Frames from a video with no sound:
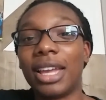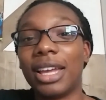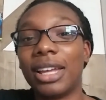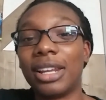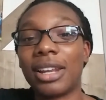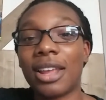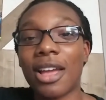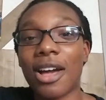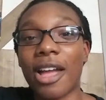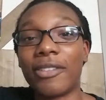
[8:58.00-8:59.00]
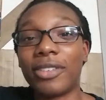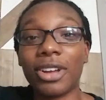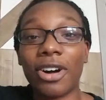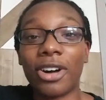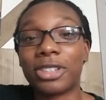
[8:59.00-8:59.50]
and
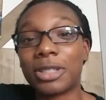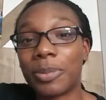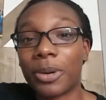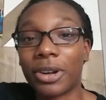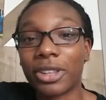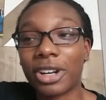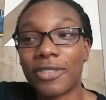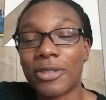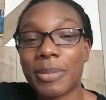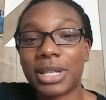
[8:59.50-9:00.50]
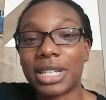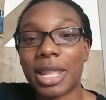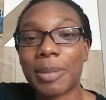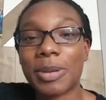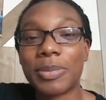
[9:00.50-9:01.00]
every all the spoiler
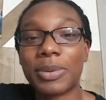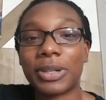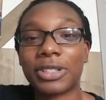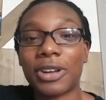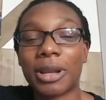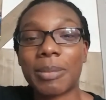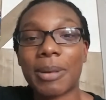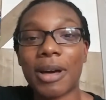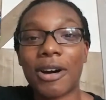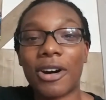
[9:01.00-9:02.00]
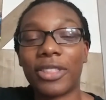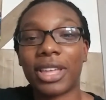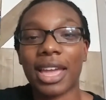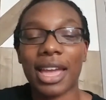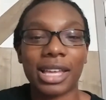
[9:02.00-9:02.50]
information that people are talking about,
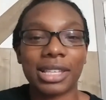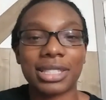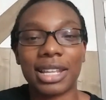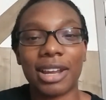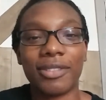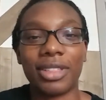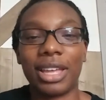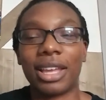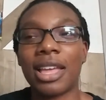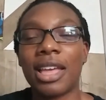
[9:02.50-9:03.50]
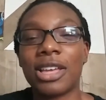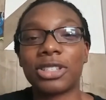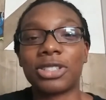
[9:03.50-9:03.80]
all the casts and everything.